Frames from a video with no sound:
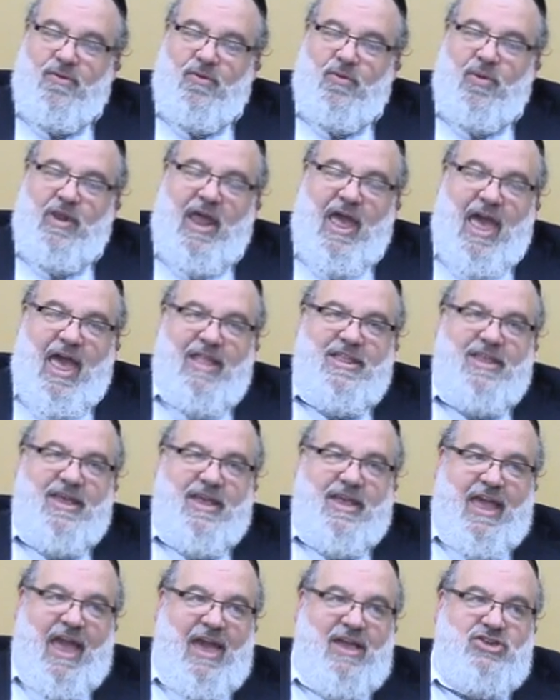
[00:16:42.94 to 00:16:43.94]
when I had
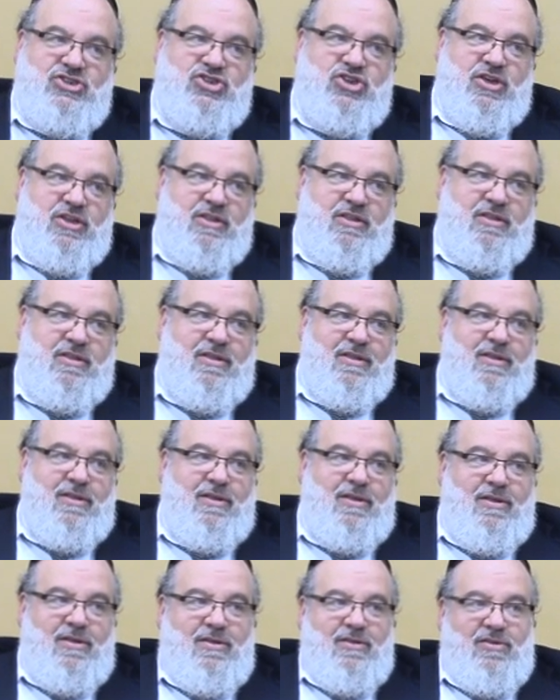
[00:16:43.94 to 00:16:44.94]
the occasion
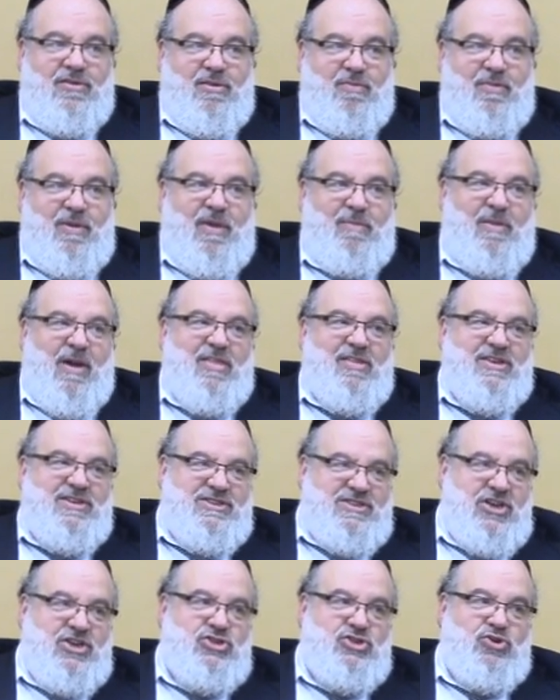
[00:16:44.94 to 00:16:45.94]
to be by the
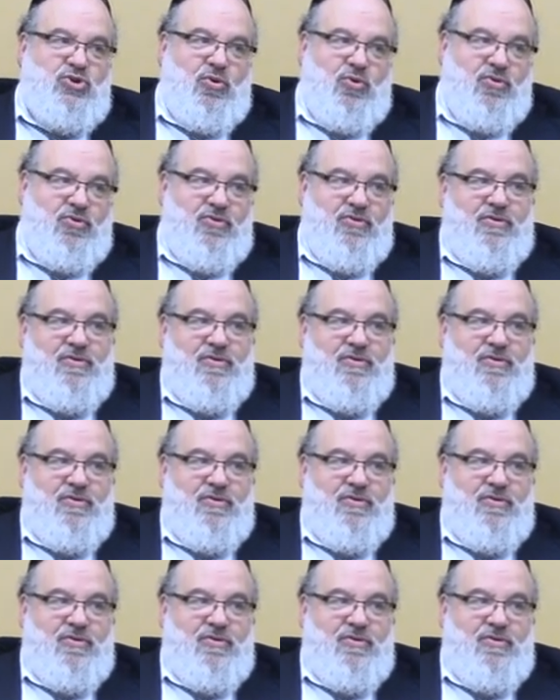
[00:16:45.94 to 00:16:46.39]
seashore.